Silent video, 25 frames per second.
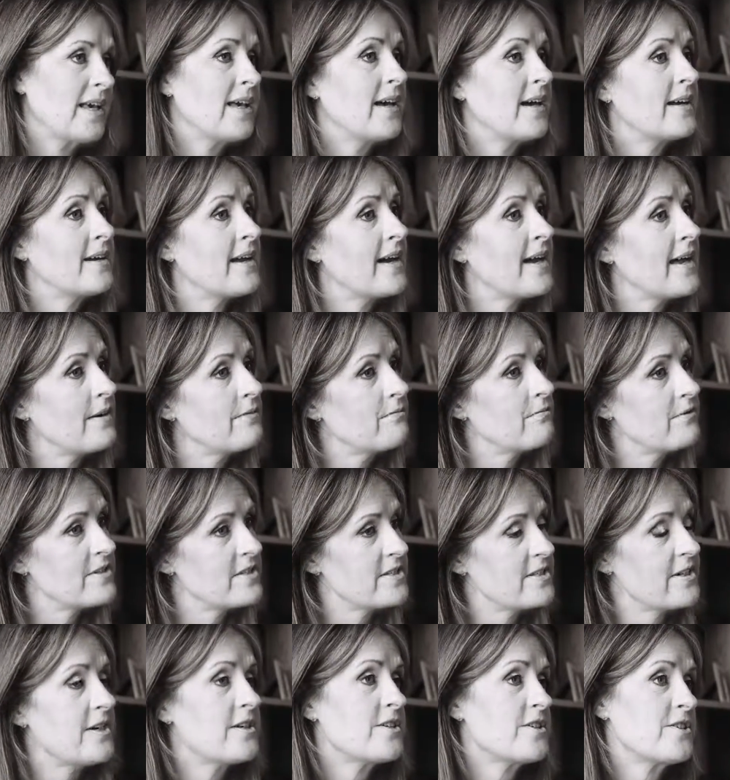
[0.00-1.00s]
And I have
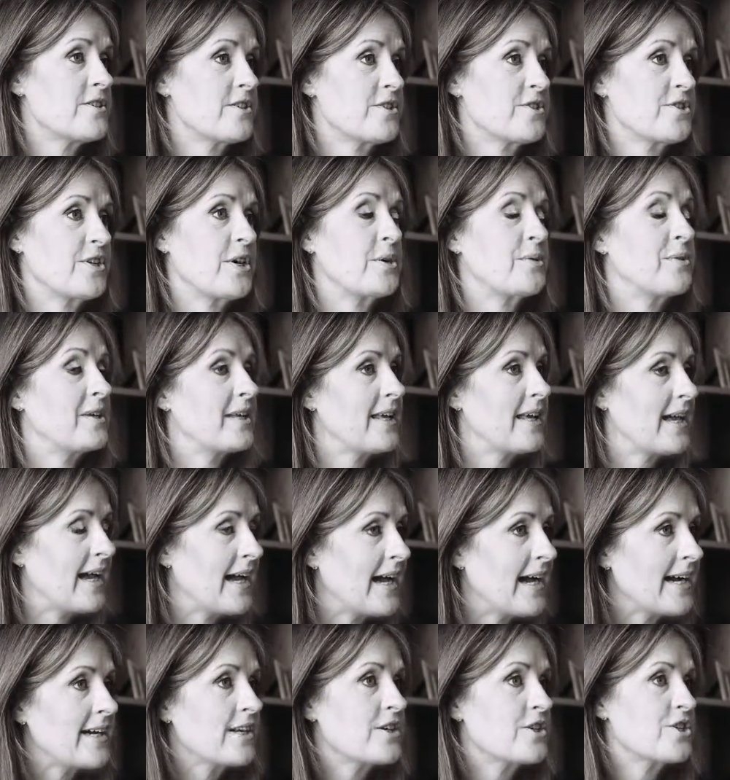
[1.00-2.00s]
research to show that it
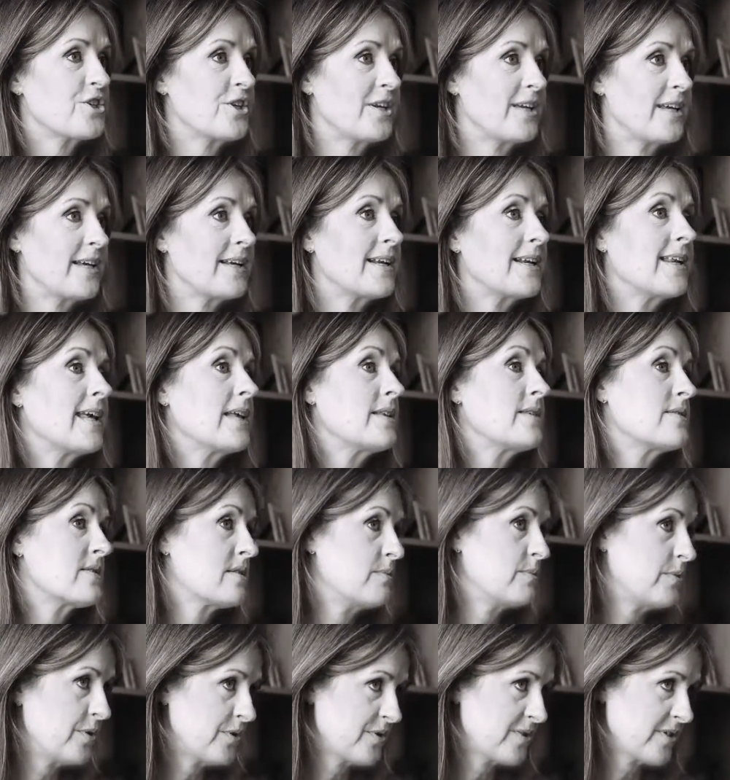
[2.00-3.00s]
actually leads
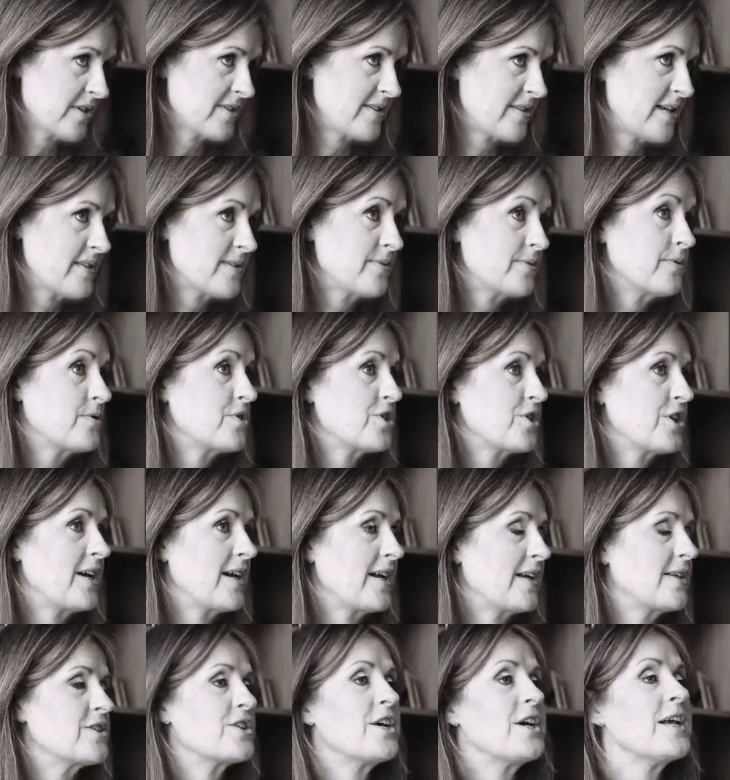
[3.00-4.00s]
to more successful
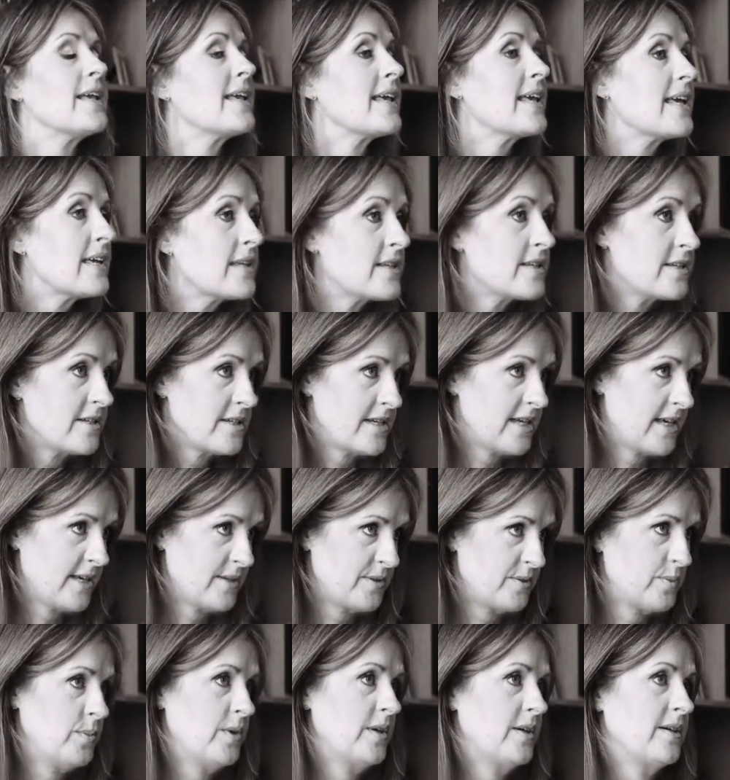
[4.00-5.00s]
change in
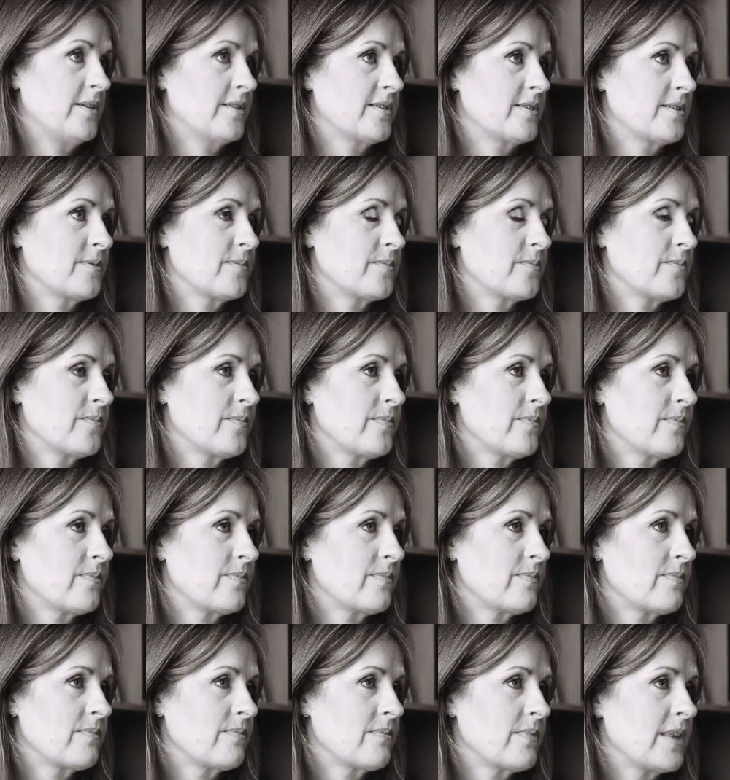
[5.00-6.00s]
today's world.
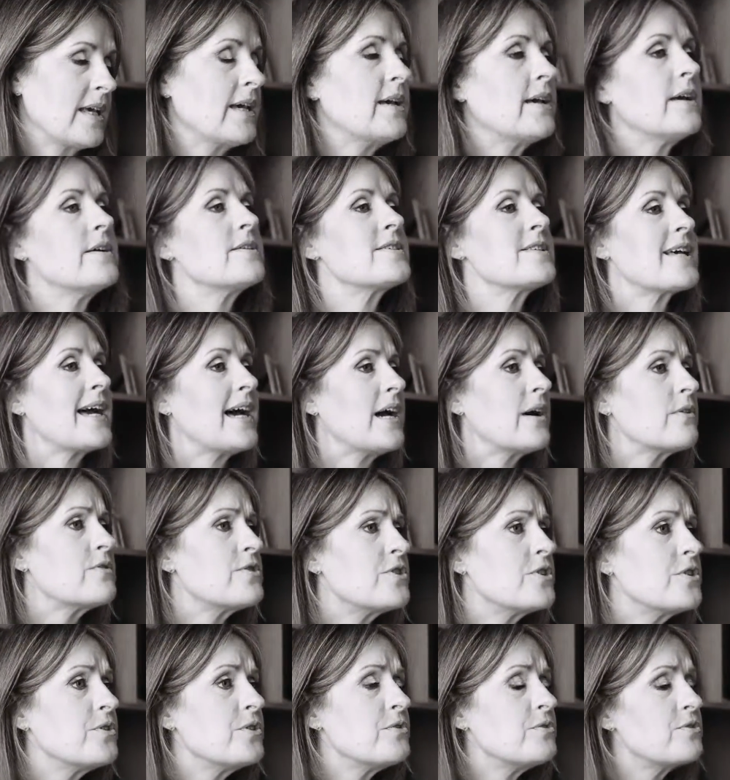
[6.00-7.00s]
So, how
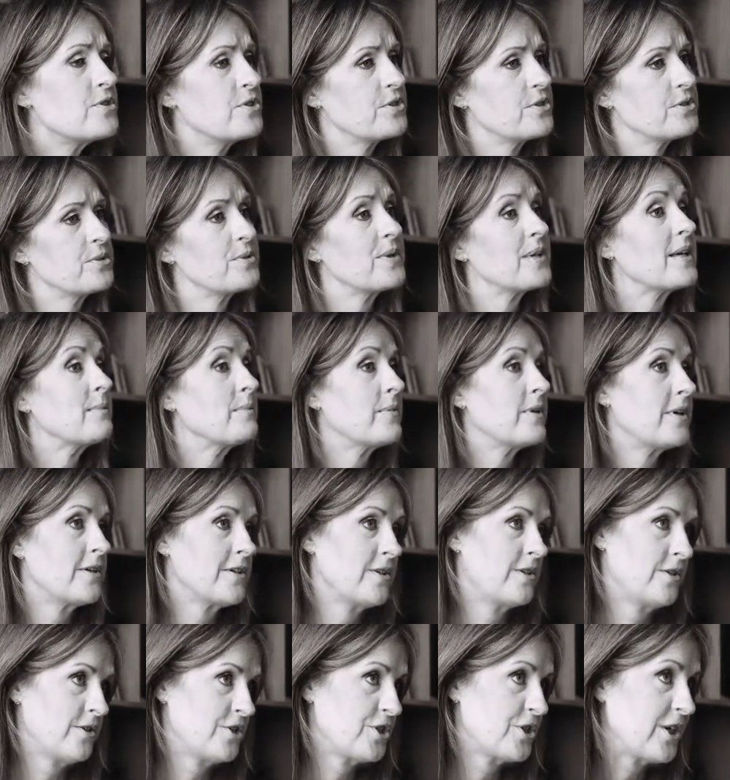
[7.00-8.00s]
do you do
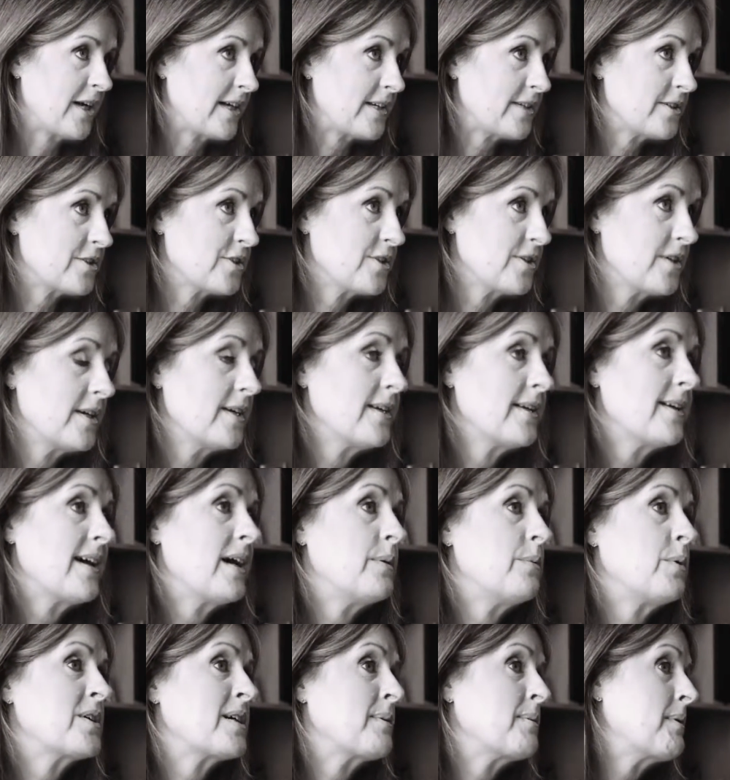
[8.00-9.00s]
emergent change?
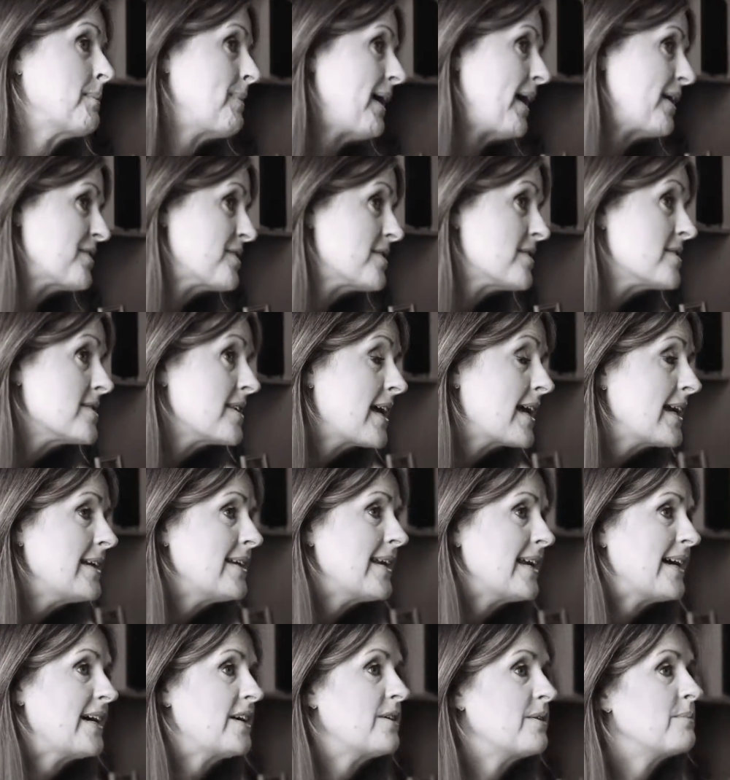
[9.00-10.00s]
And what I'm about to say
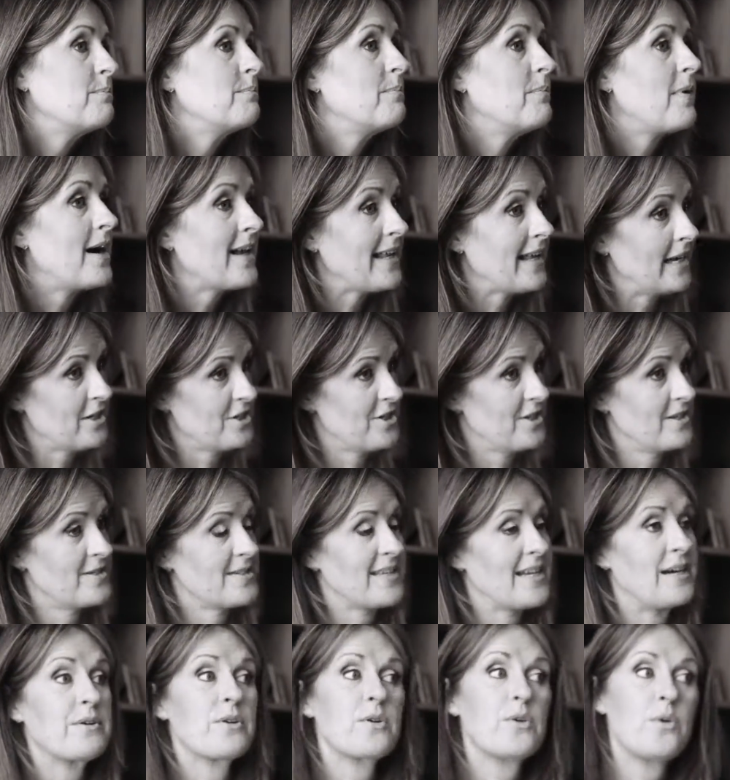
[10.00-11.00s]
now might actually
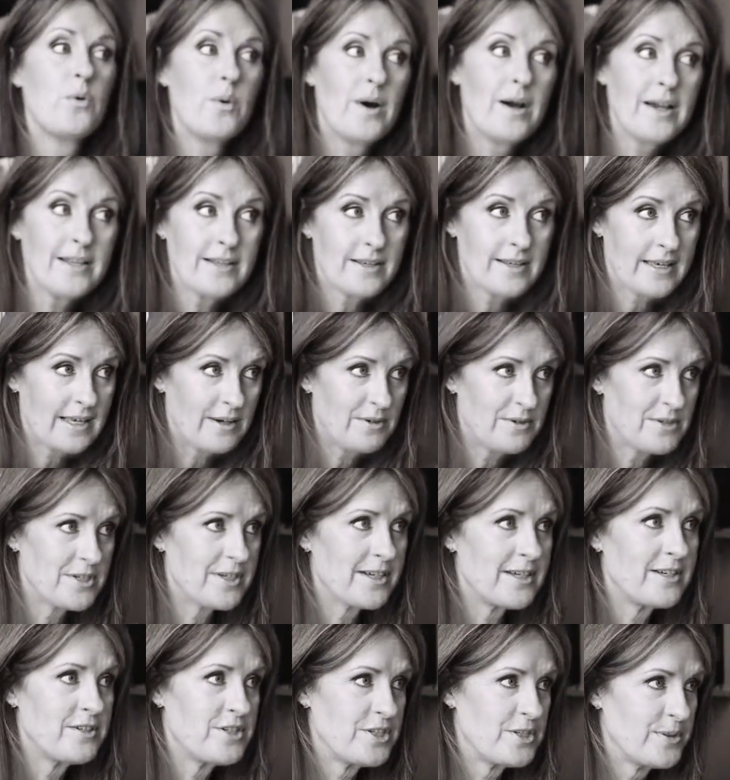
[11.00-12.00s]
sound quite
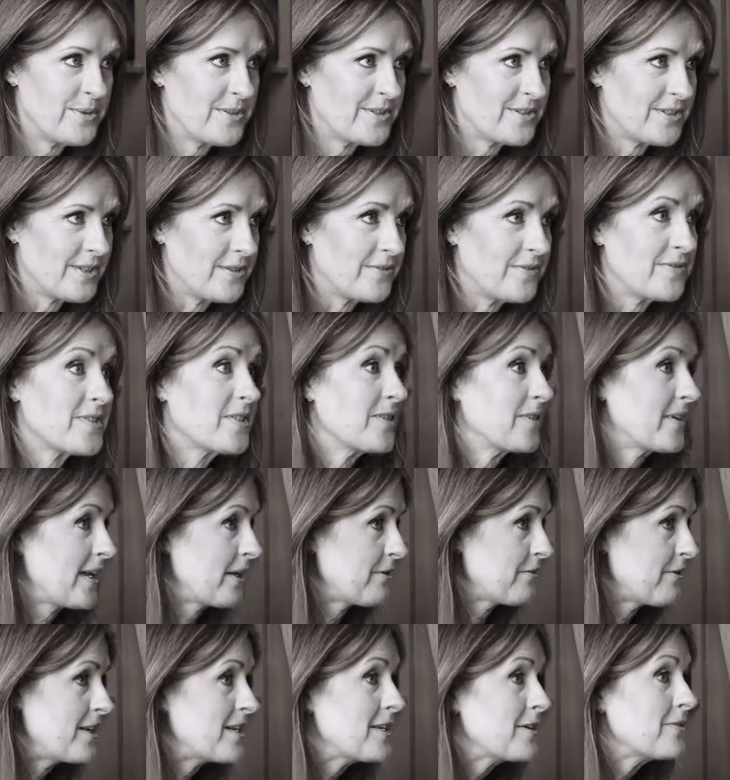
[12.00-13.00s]
counterintuitive, so
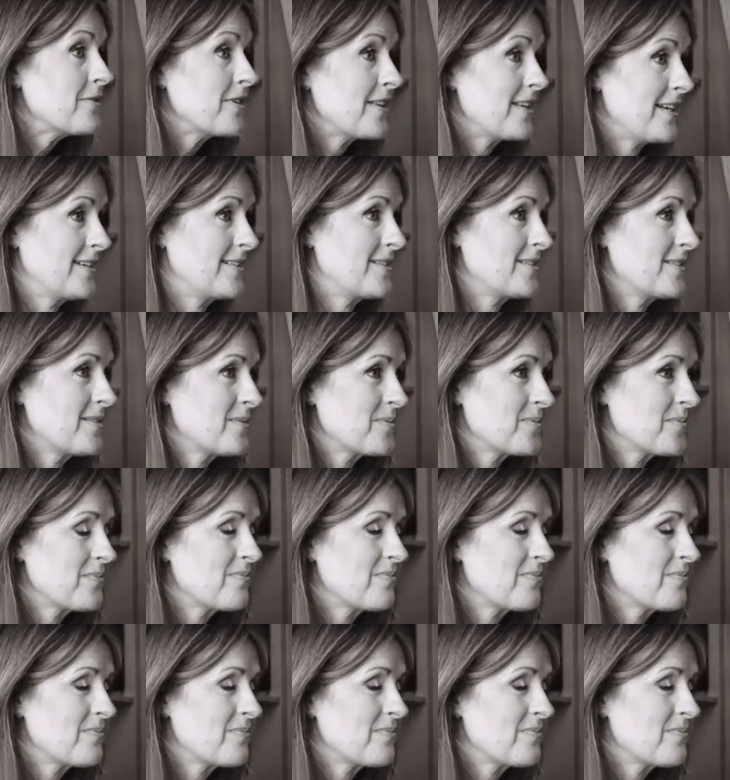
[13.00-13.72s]
get ready for this.